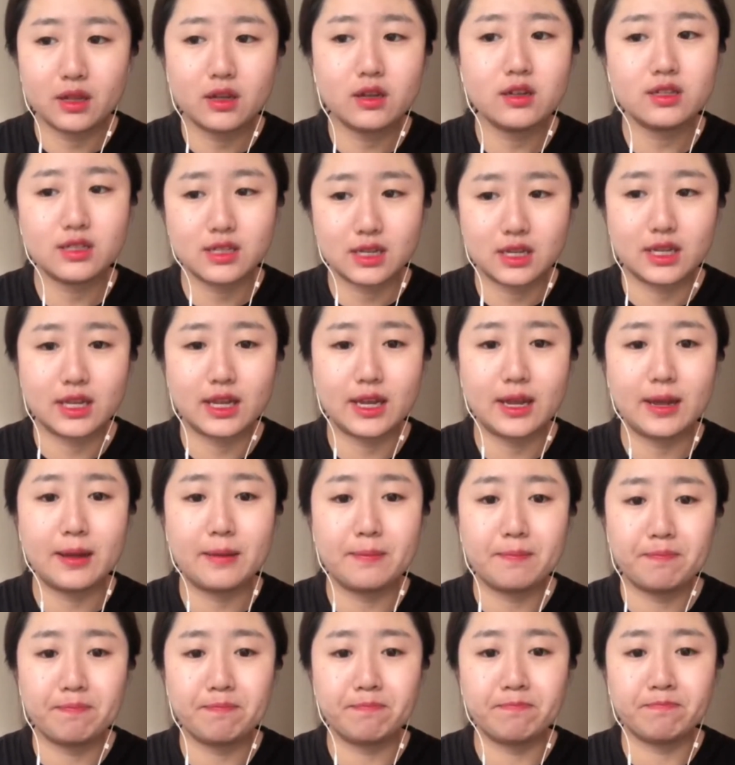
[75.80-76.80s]
study,
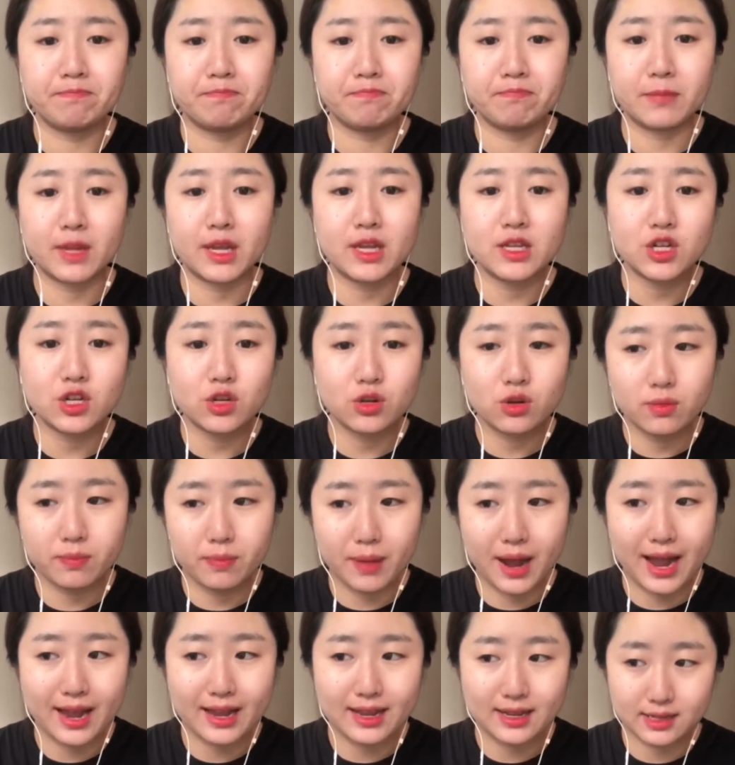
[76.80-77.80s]
intergroup
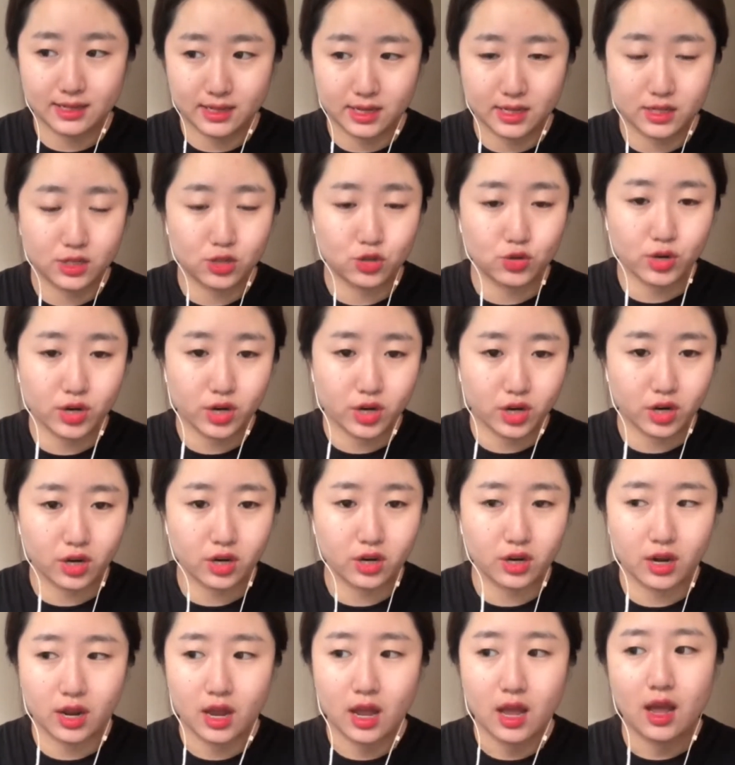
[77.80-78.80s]
bias is
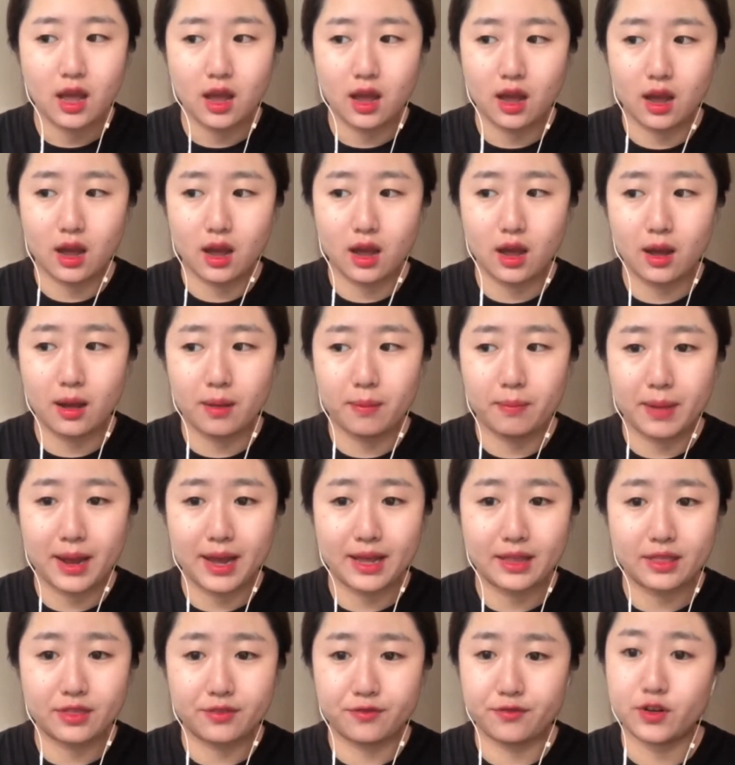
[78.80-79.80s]
triggered
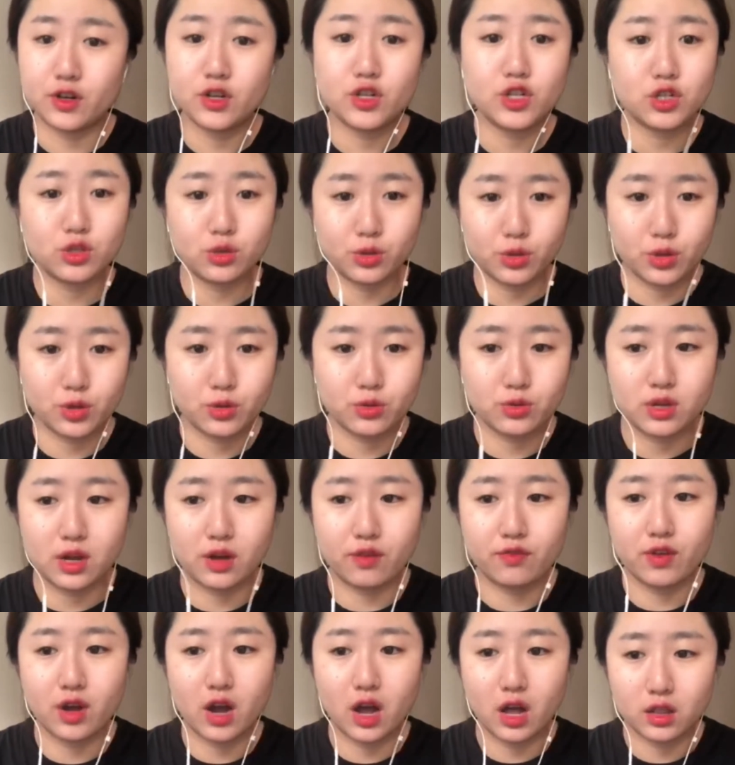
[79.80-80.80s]
by the functional use
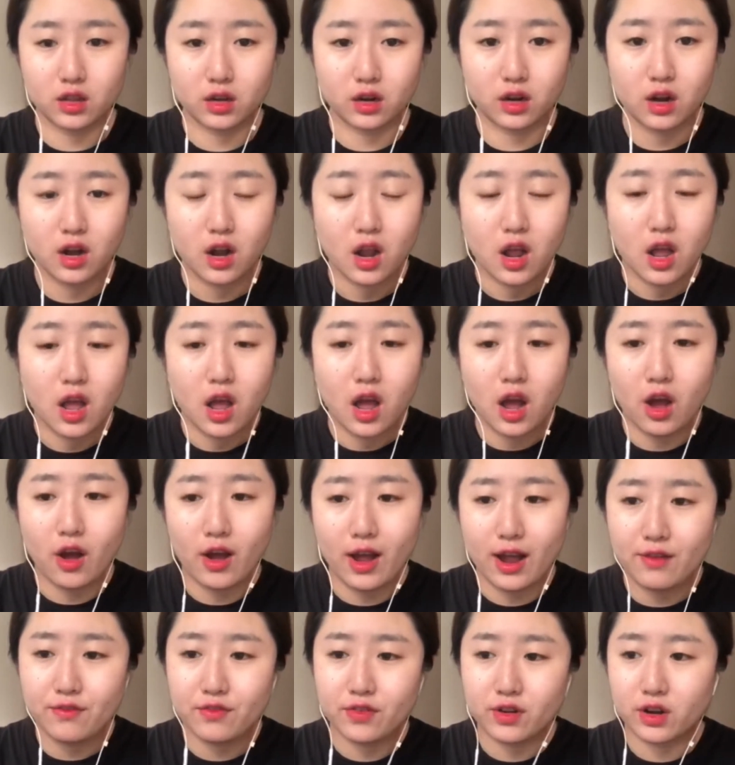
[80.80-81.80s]
of color.
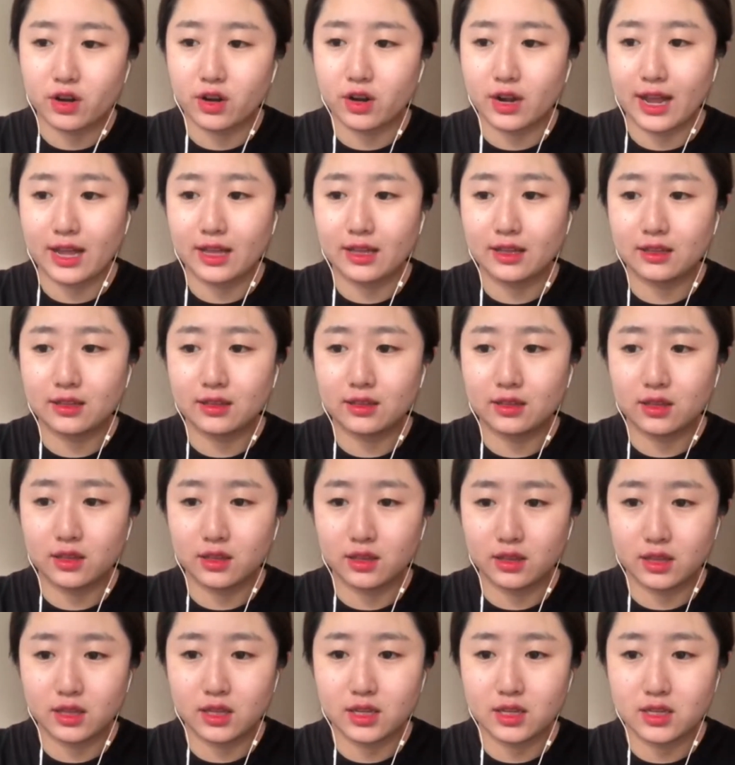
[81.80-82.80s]
However,
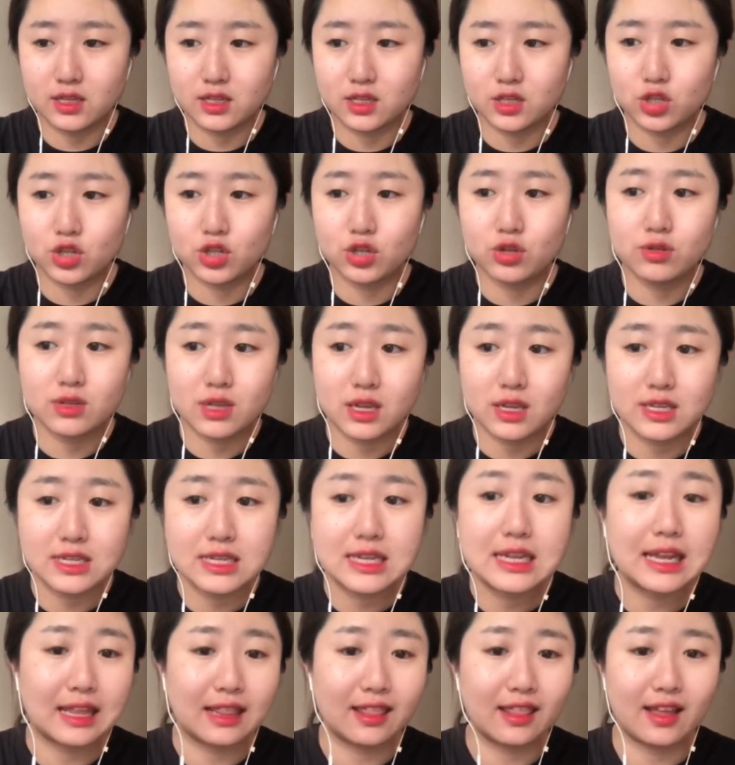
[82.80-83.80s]
in this
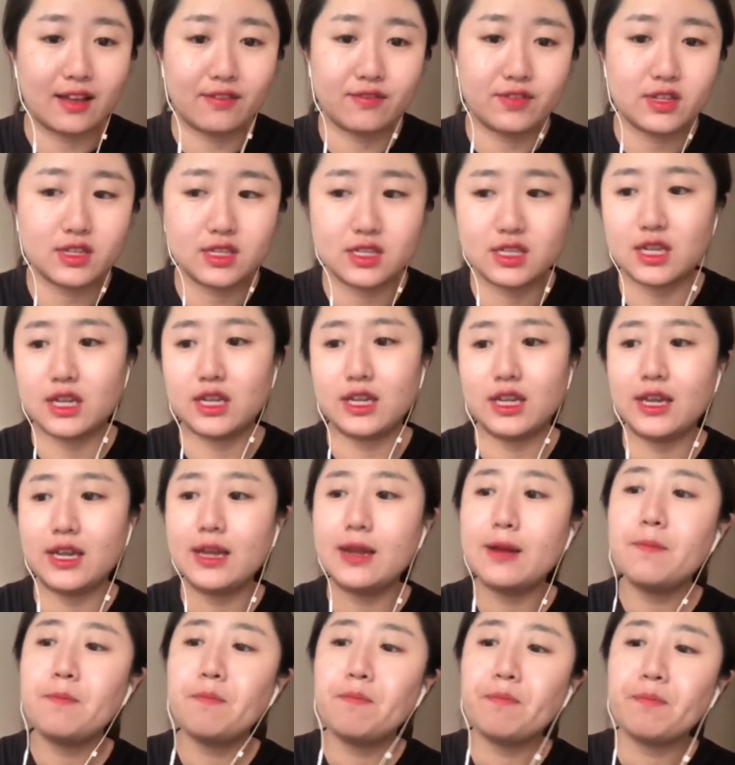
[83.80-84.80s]
2011 study,